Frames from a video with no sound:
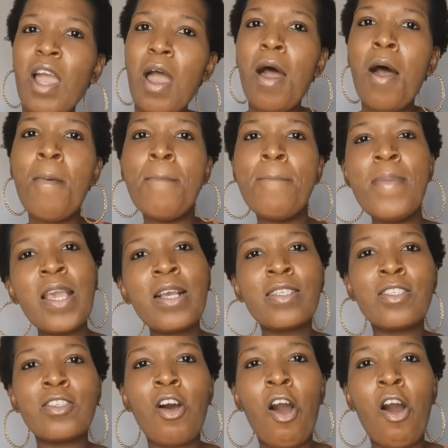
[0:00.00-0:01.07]
a
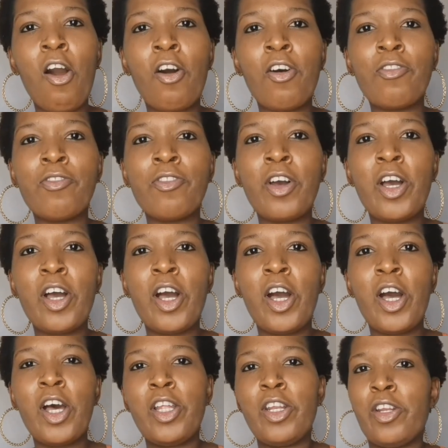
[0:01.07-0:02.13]
mix of
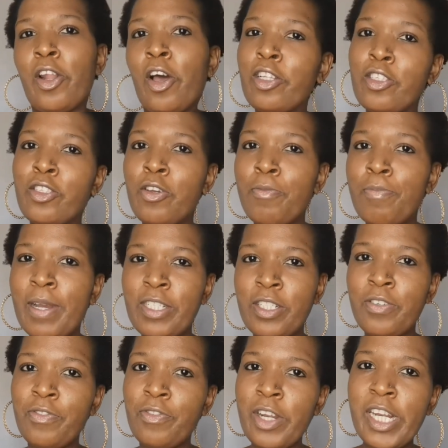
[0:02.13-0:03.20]
not so
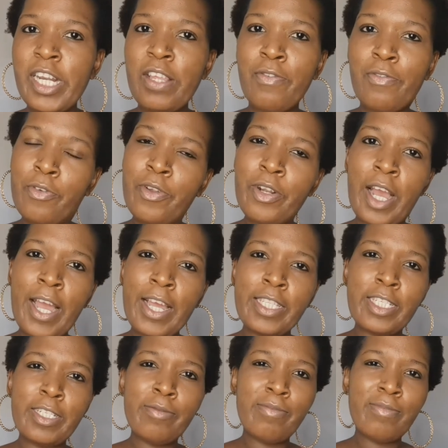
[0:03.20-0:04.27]
budget friendly food
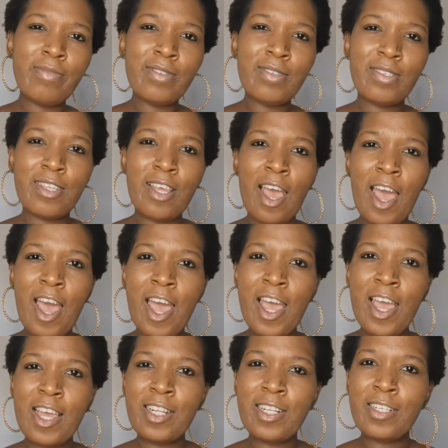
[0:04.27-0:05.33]
items
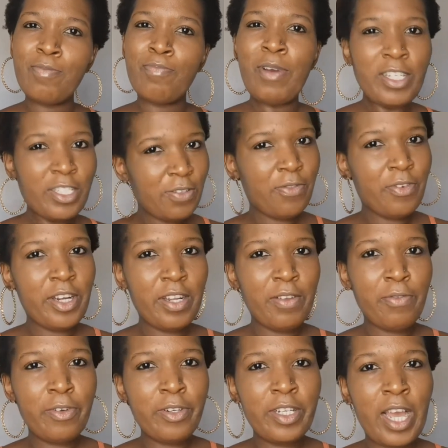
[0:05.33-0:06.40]
and budget friendly
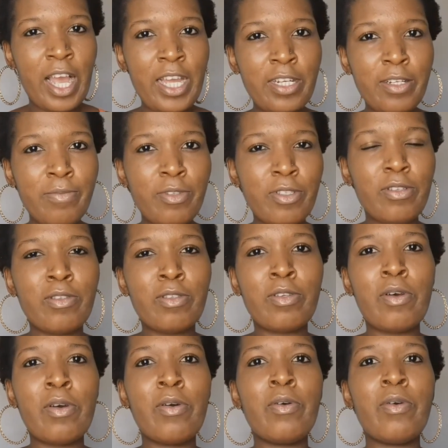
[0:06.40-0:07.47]
food items.
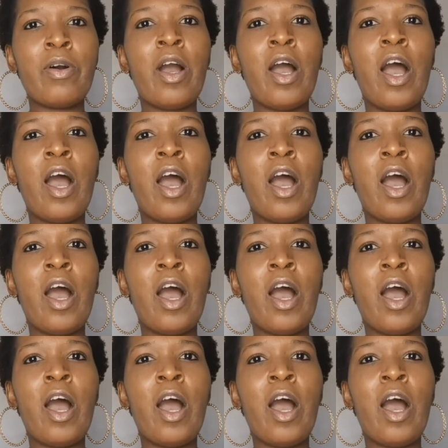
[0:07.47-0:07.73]
So